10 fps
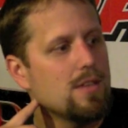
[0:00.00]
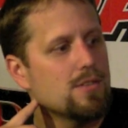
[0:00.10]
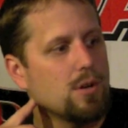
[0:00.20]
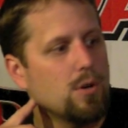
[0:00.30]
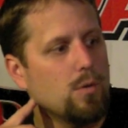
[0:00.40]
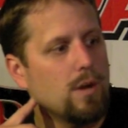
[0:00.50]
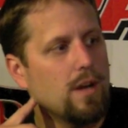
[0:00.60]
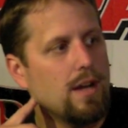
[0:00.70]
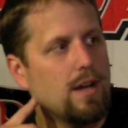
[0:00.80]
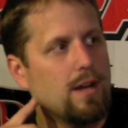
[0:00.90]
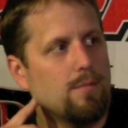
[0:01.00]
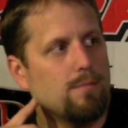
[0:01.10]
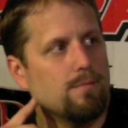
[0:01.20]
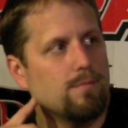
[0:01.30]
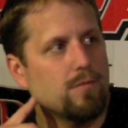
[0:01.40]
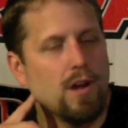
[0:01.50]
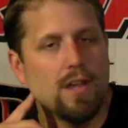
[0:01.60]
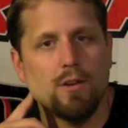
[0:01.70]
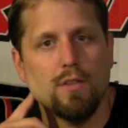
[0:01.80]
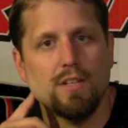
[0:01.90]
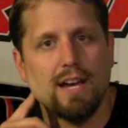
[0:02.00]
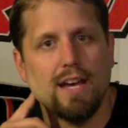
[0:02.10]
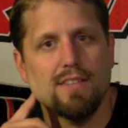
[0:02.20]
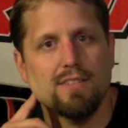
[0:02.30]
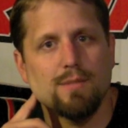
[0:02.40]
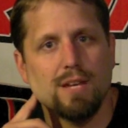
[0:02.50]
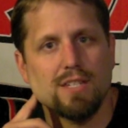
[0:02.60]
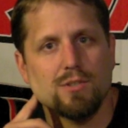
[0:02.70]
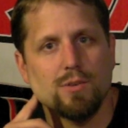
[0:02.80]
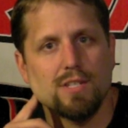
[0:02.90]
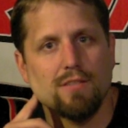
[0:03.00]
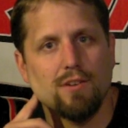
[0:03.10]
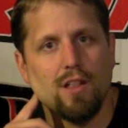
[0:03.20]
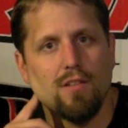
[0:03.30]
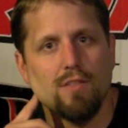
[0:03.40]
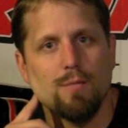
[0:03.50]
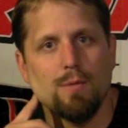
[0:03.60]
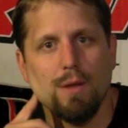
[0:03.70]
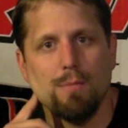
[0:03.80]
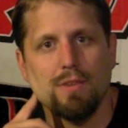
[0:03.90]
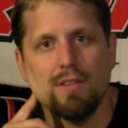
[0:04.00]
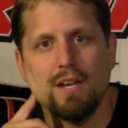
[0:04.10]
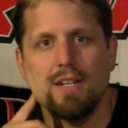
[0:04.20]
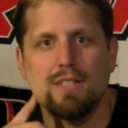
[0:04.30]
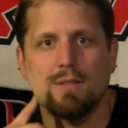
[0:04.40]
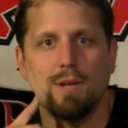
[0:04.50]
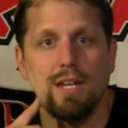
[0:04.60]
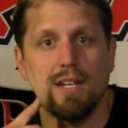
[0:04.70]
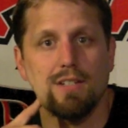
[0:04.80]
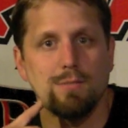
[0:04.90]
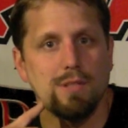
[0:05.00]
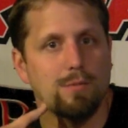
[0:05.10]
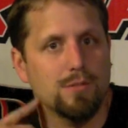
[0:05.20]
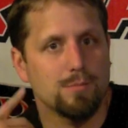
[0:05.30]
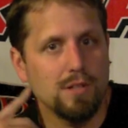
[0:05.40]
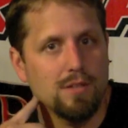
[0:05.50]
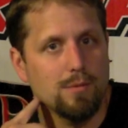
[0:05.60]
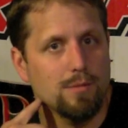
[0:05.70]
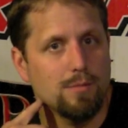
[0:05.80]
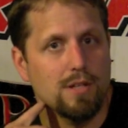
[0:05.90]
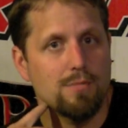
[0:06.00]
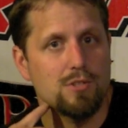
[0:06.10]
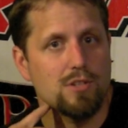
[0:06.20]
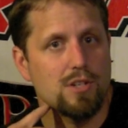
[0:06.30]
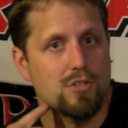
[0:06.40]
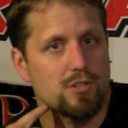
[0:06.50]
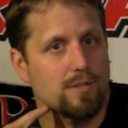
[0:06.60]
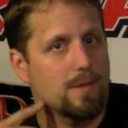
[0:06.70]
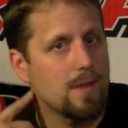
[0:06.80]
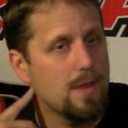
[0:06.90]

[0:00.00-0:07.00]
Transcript: So for all I know, the Dye is the best choice of all of them. It might be the lightest. It might actually be the most breathable, but I'm just not sure.